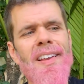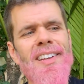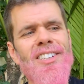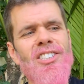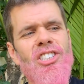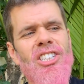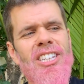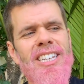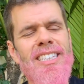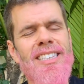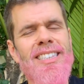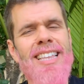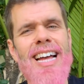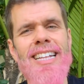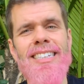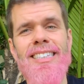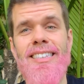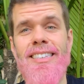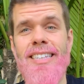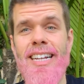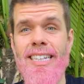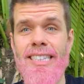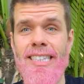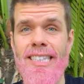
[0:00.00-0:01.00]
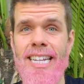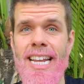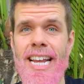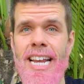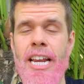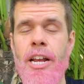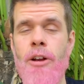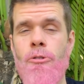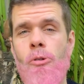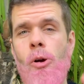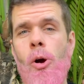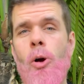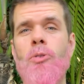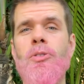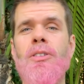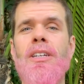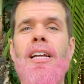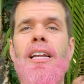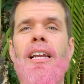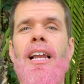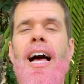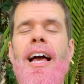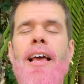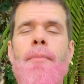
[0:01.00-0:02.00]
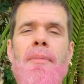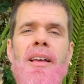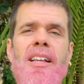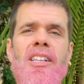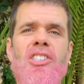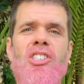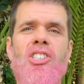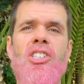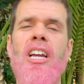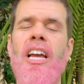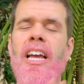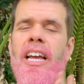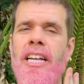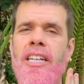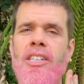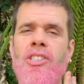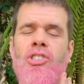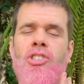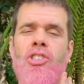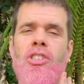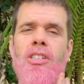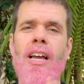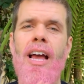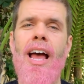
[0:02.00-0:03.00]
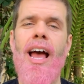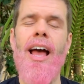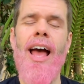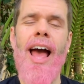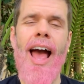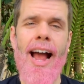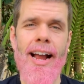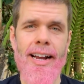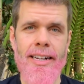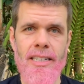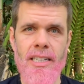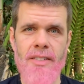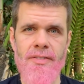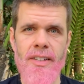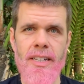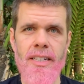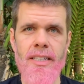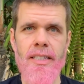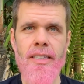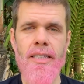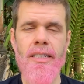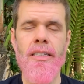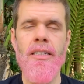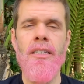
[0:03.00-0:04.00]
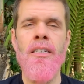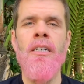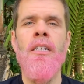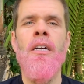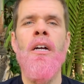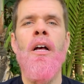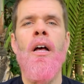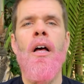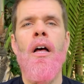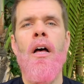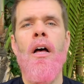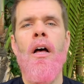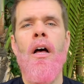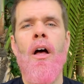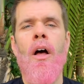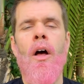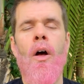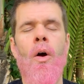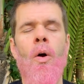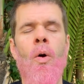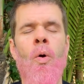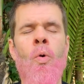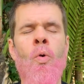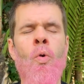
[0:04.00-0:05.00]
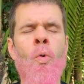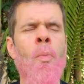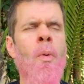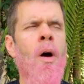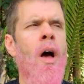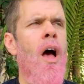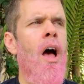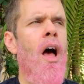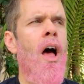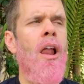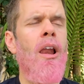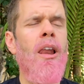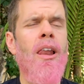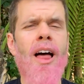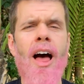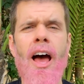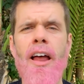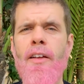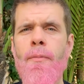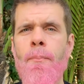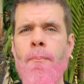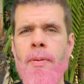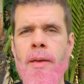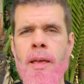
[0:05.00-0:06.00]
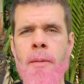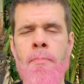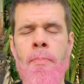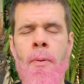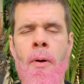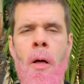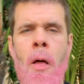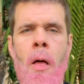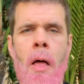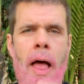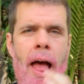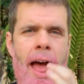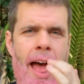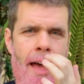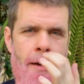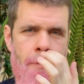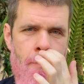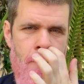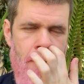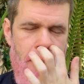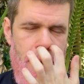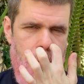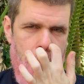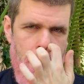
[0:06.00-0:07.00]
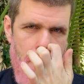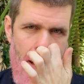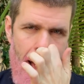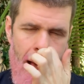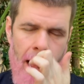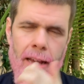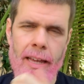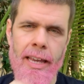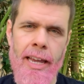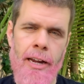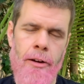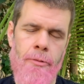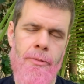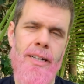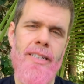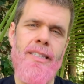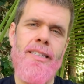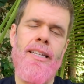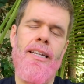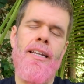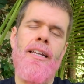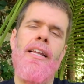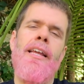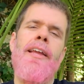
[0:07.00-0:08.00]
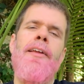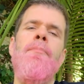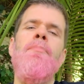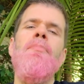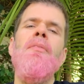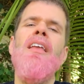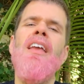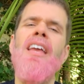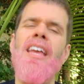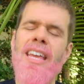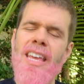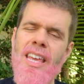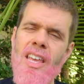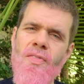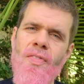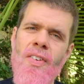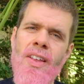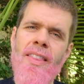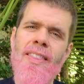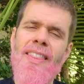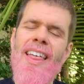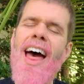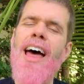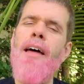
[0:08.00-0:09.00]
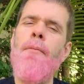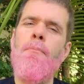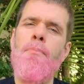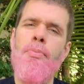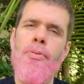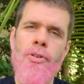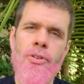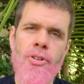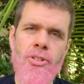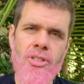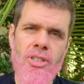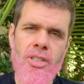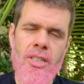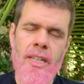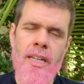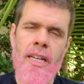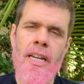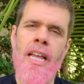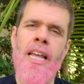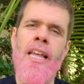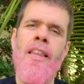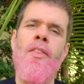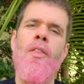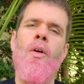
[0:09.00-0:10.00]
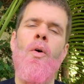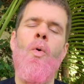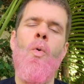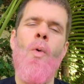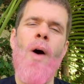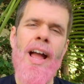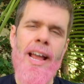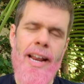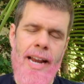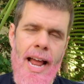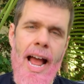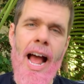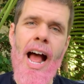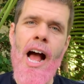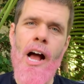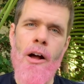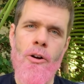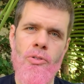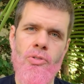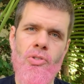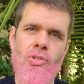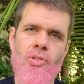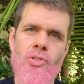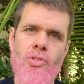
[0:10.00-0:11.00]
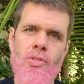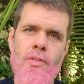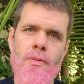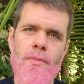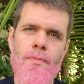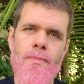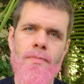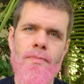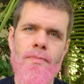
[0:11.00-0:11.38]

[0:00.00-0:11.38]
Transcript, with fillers: She is that 16-year-old climate change activist whom a lot of people have been mocking recently. Even that person in the White House